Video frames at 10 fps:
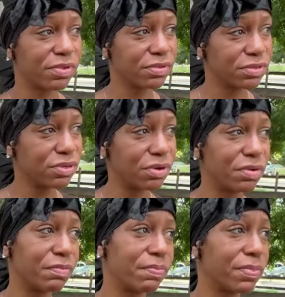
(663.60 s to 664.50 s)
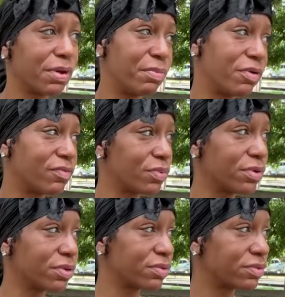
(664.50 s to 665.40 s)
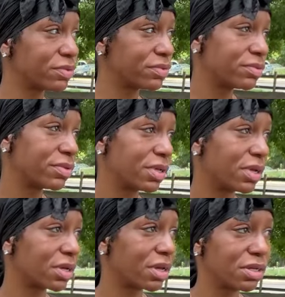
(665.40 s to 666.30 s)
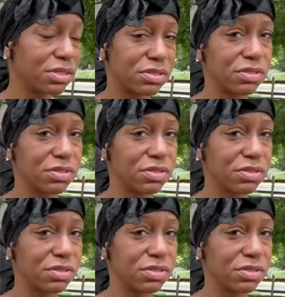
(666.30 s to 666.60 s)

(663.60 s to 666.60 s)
you know, above water, I guess.